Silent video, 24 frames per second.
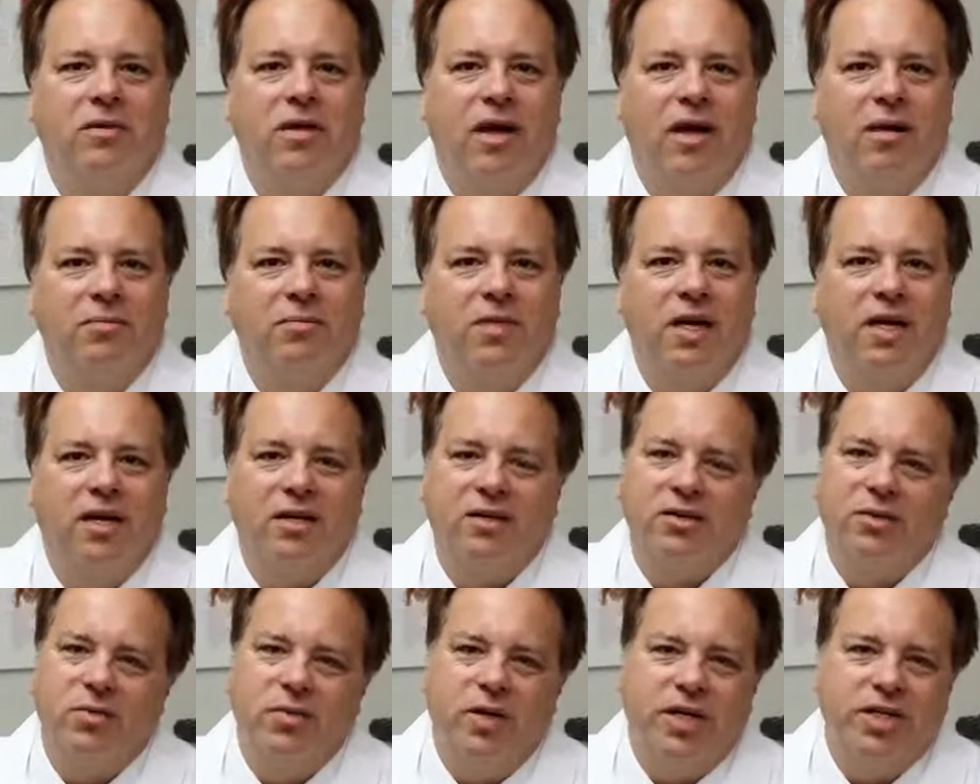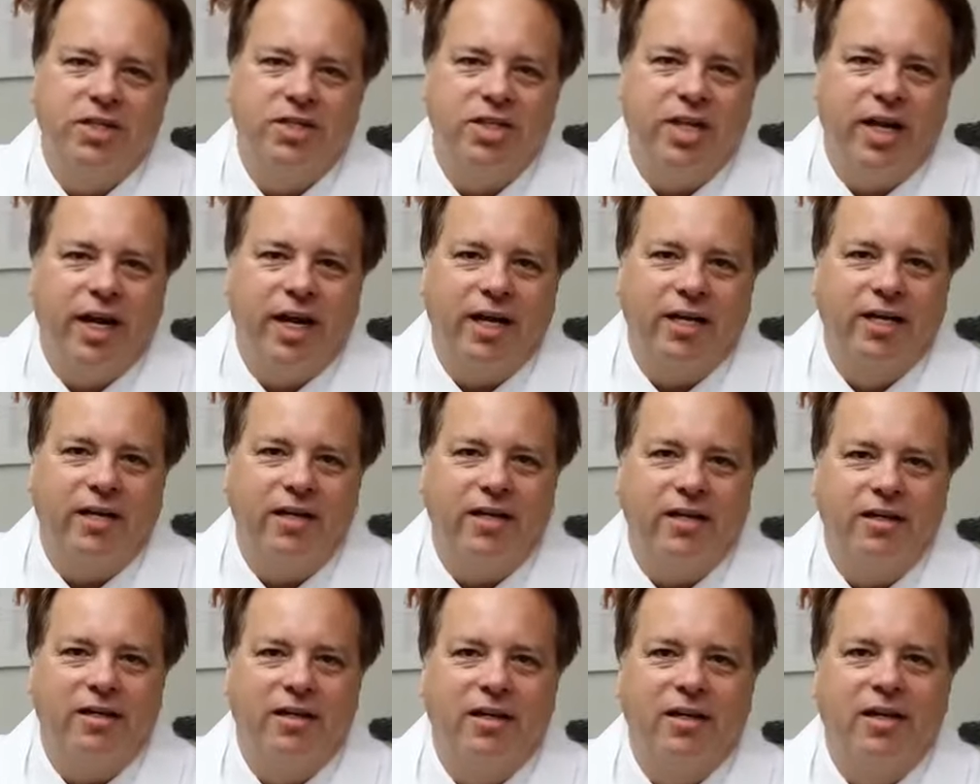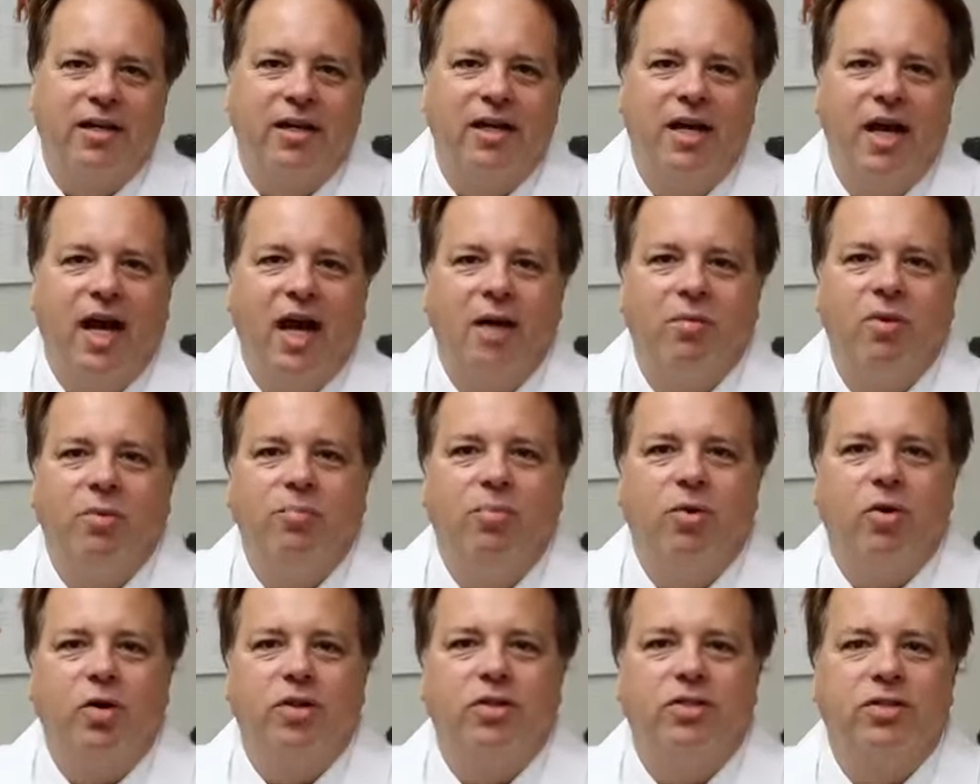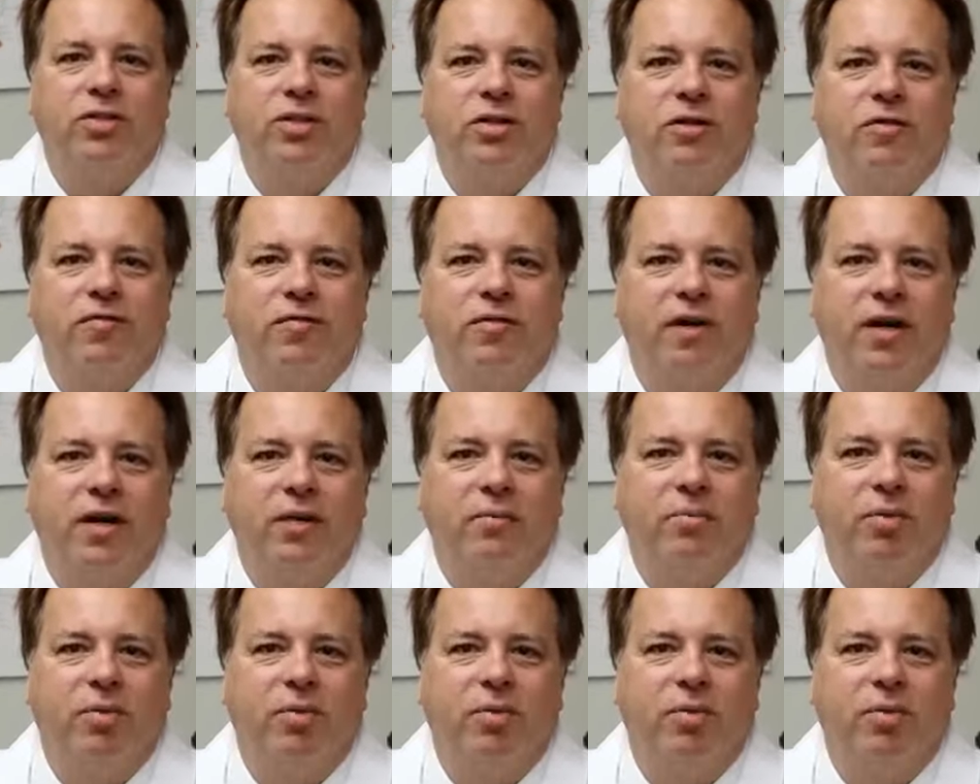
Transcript: I'm Dr. Rick Shacket. I'm a board-certified